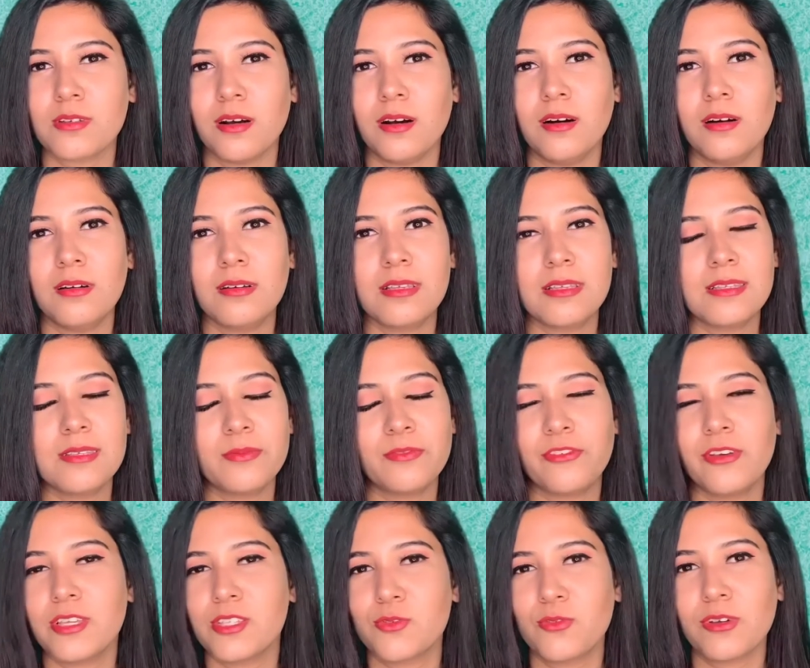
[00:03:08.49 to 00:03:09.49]

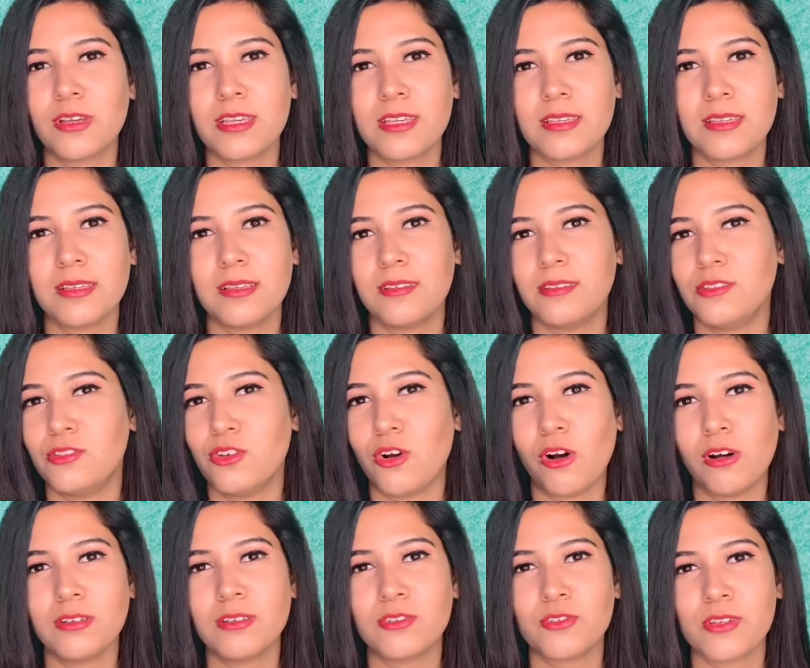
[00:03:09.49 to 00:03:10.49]
Facebook
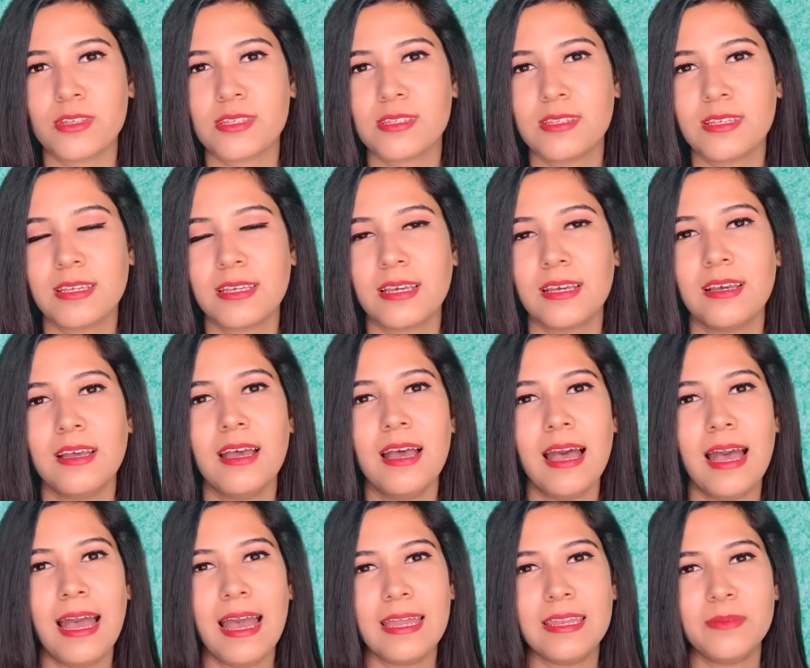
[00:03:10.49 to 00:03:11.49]
don't restrict
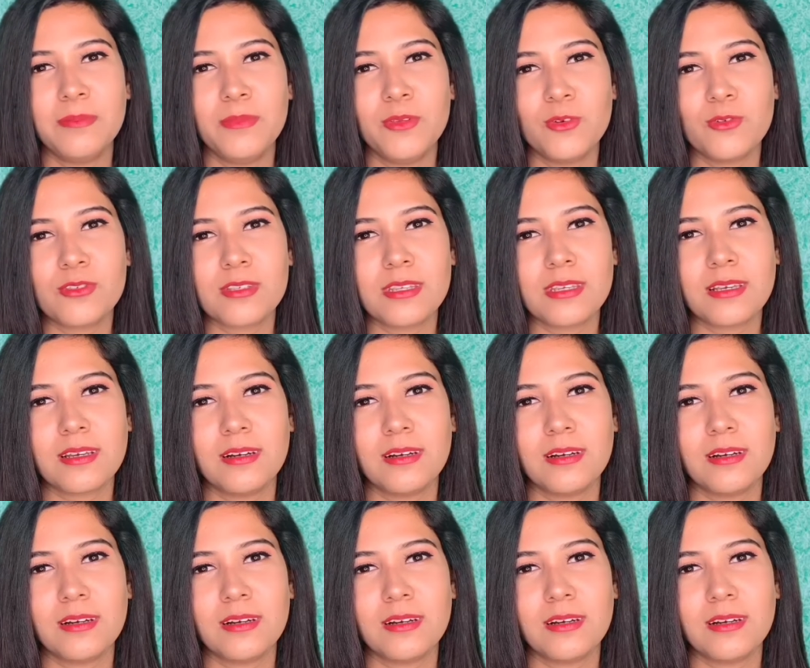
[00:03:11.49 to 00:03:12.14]
any music.